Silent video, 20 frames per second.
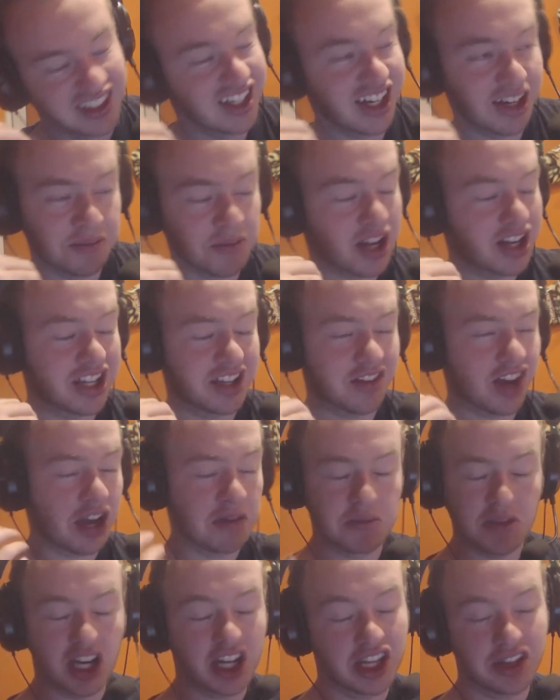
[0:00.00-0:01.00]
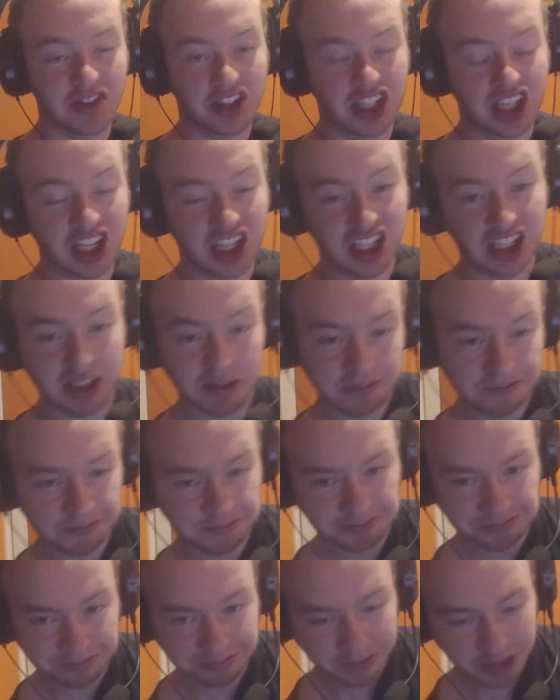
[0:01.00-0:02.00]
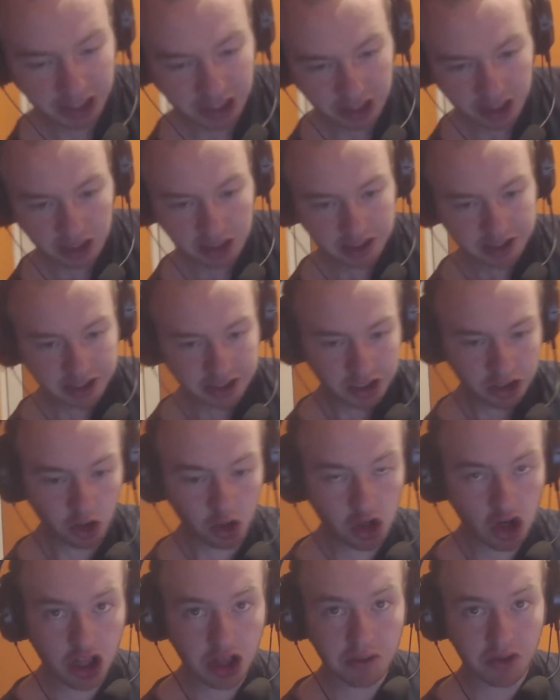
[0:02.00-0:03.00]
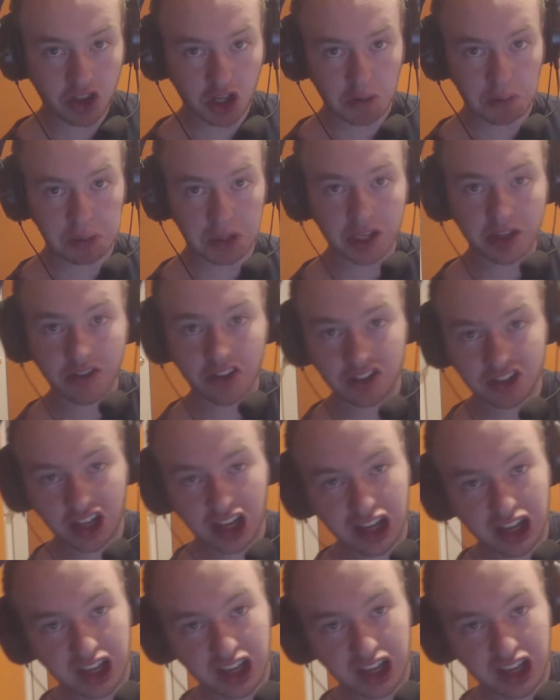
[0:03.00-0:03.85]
I'm not even kidding. Usually with our previous